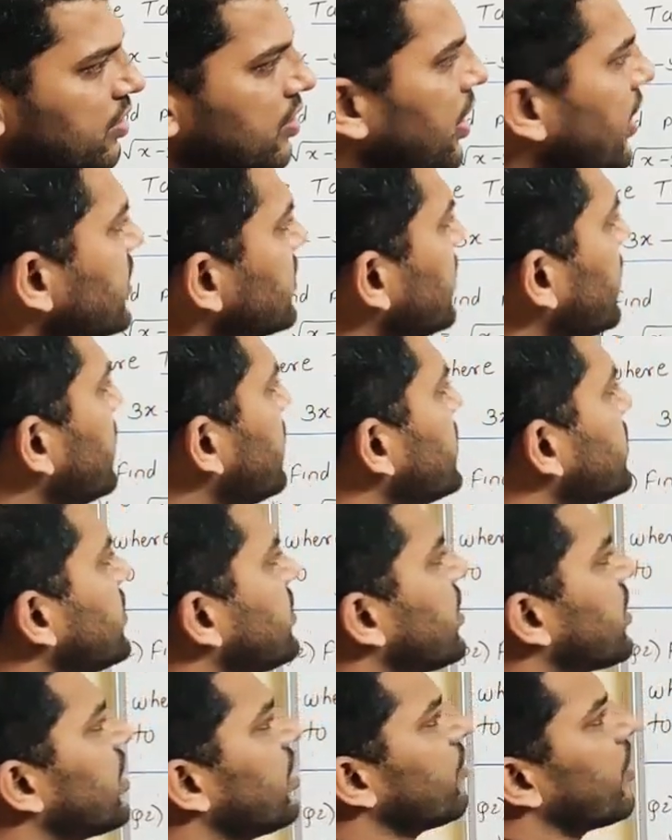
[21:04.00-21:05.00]
Let's say this
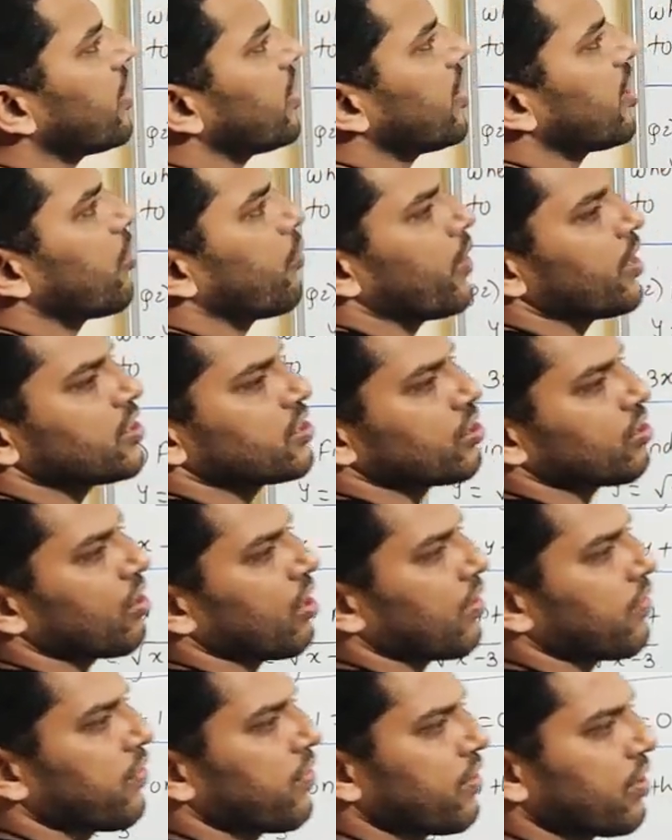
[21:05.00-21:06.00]
is the given equation
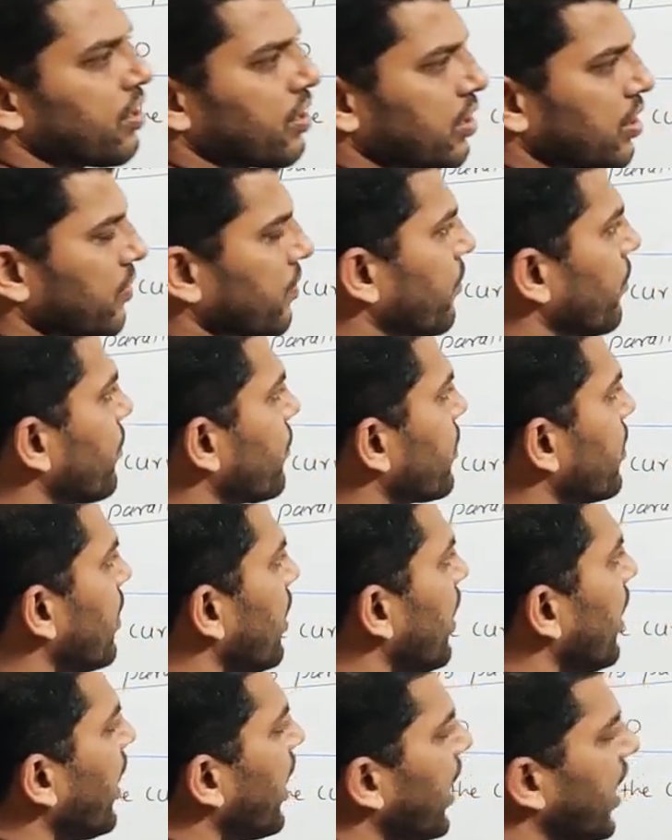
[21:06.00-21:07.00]
of curve,
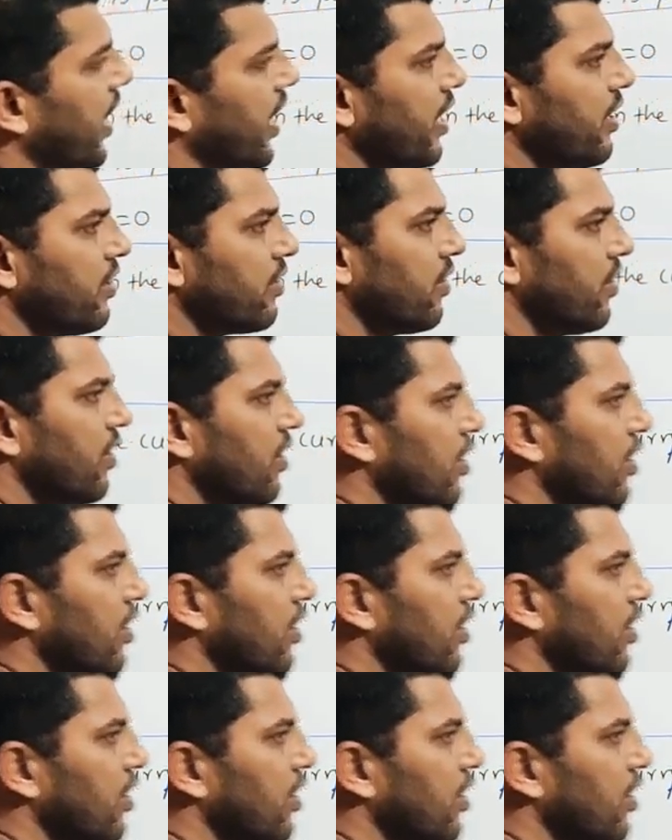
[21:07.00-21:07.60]
and